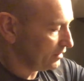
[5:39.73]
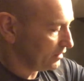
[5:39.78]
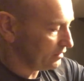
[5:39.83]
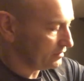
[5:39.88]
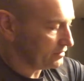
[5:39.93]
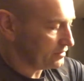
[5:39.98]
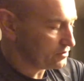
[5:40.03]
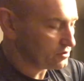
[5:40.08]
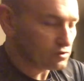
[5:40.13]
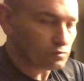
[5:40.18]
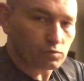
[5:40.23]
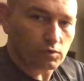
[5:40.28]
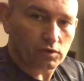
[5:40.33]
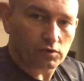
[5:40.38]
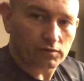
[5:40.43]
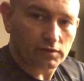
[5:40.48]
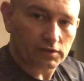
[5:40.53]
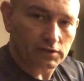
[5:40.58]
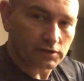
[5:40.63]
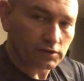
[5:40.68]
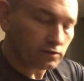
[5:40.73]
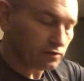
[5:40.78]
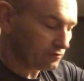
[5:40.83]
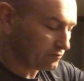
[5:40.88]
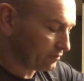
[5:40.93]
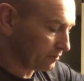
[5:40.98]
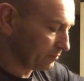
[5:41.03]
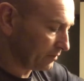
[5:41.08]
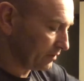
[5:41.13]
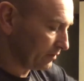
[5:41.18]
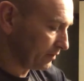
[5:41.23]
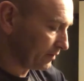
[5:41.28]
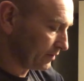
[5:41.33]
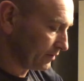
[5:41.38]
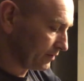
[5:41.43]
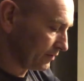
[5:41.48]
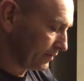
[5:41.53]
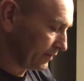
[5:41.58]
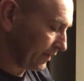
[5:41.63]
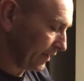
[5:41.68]
They should work really good for me
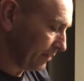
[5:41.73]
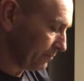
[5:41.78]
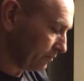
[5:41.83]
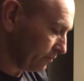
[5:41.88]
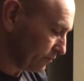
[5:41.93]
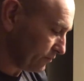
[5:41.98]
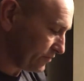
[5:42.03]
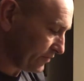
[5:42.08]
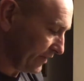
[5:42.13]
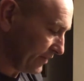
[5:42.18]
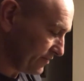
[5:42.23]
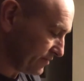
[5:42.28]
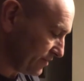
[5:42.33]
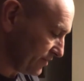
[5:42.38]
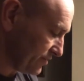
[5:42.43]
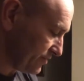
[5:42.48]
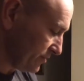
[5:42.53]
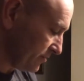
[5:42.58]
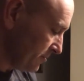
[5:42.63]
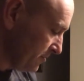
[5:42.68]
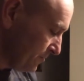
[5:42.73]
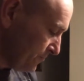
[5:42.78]
in the cable restraint season.